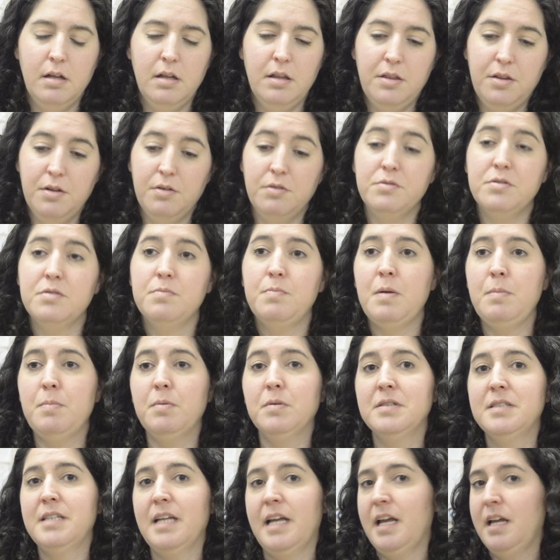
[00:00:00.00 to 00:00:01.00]
those
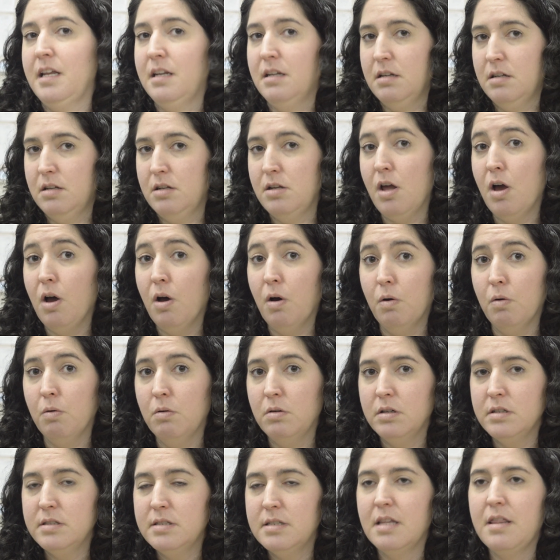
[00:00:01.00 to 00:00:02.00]
people saying no
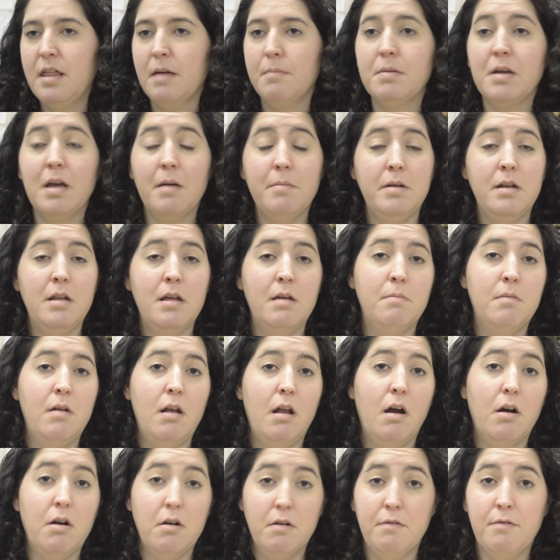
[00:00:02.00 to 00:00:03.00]
to them coming in
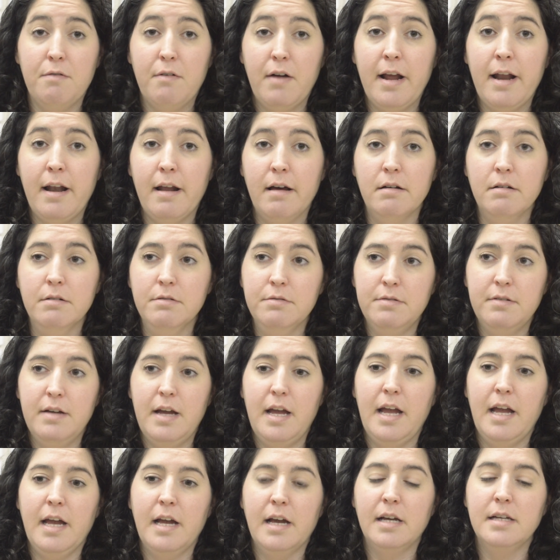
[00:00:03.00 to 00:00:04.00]
are afraid of.
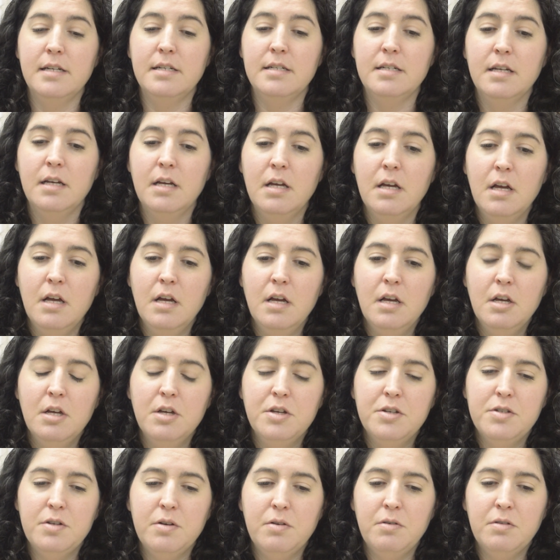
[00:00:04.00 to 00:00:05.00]
And
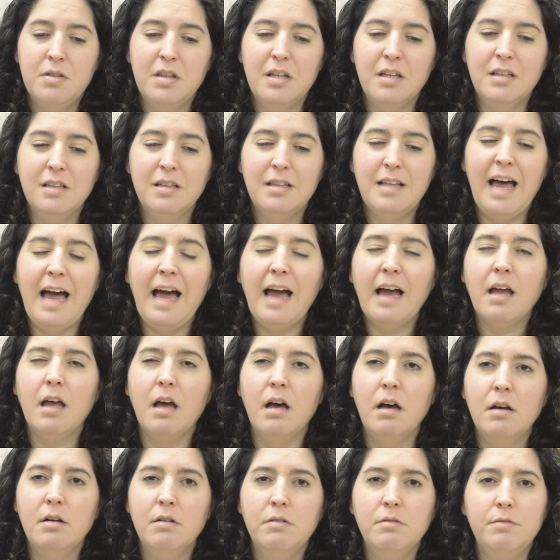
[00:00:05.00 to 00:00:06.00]
so the lack
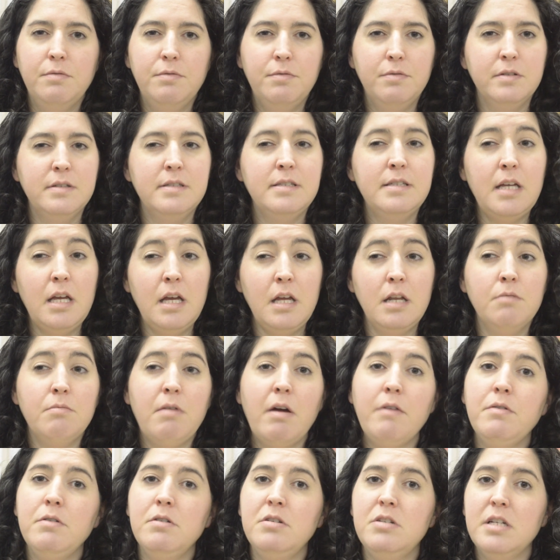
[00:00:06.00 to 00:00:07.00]
of seeing
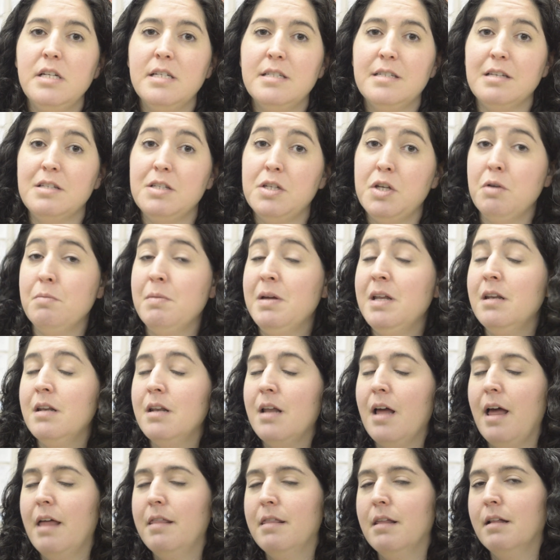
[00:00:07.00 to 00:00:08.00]
refugees as
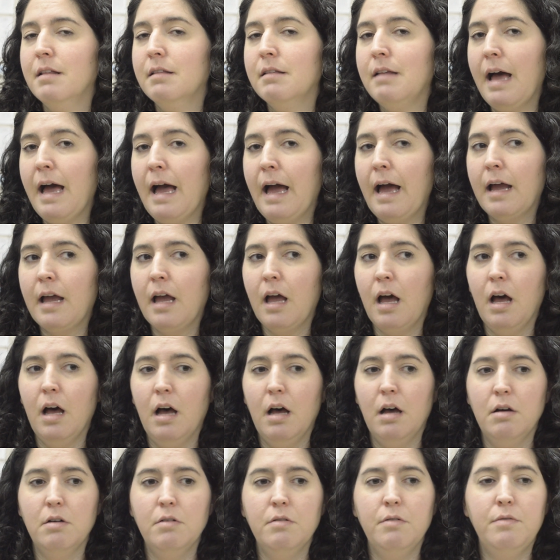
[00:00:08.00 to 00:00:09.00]
human and the lack
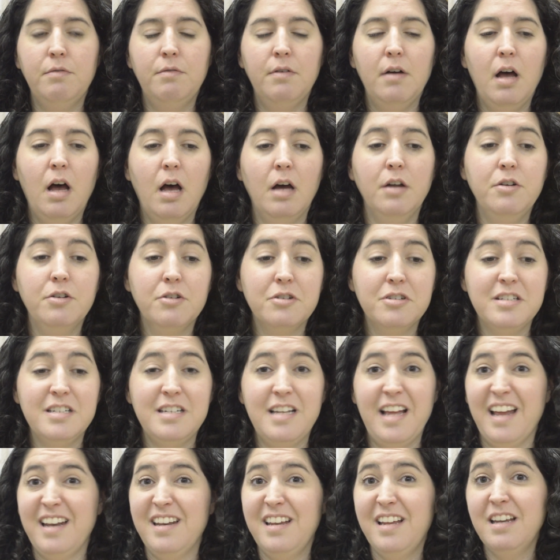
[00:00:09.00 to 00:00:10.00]
of
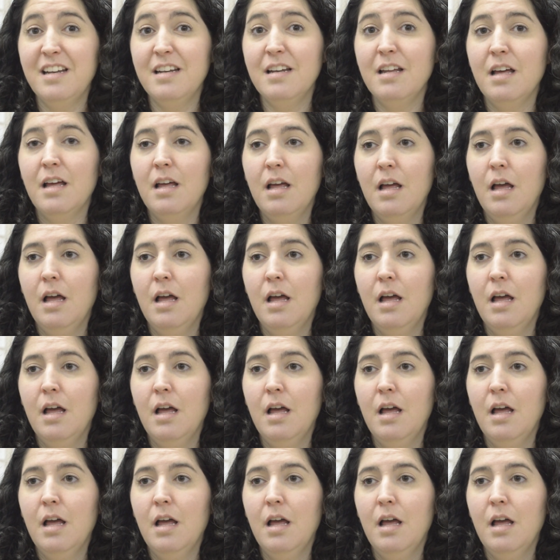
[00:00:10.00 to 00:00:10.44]
understanding